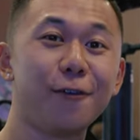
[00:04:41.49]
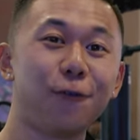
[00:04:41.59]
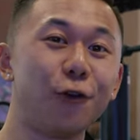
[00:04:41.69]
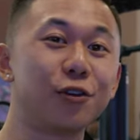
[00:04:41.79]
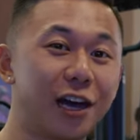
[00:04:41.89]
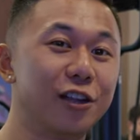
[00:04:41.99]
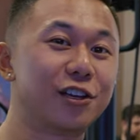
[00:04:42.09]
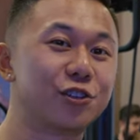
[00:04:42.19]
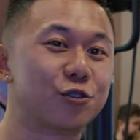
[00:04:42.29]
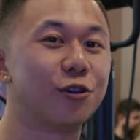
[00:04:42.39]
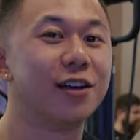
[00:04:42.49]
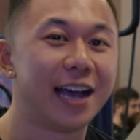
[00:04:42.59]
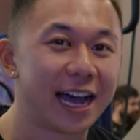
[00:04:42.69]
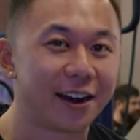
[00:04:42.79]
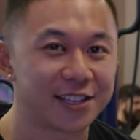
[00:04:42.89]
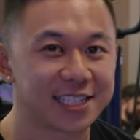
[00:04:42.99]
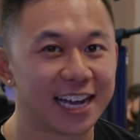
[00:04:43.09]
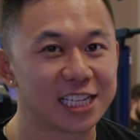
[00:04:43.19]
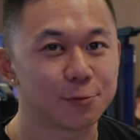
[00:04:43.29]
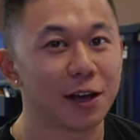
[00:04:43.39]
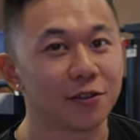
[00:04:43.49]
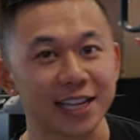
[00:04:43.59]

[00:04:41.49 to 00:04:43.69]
full color control out of this guy as well.